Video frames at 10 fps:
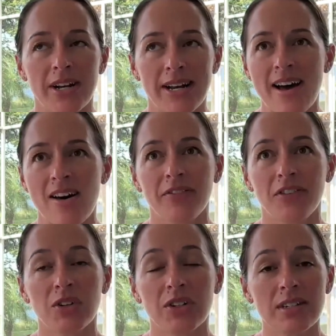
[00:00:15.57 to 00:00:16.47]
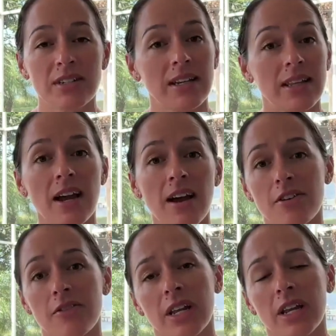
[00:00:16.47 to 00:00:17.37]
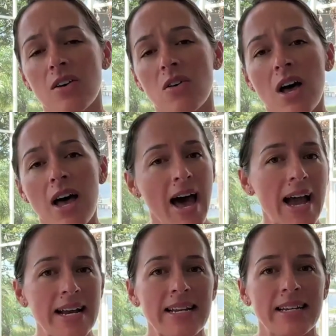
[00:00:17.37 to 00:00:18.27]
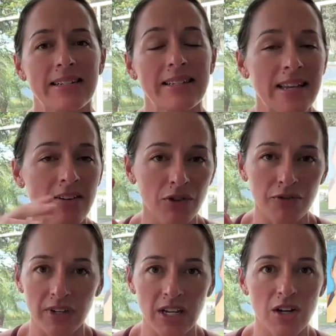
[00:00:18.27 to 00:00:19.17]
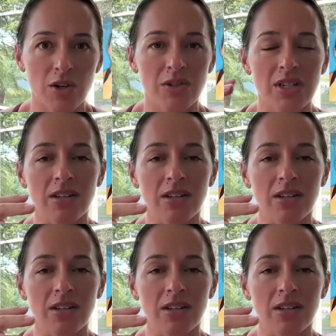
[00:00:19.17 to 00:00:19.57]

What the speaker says: Now, if you didn't see the other video, I did several videos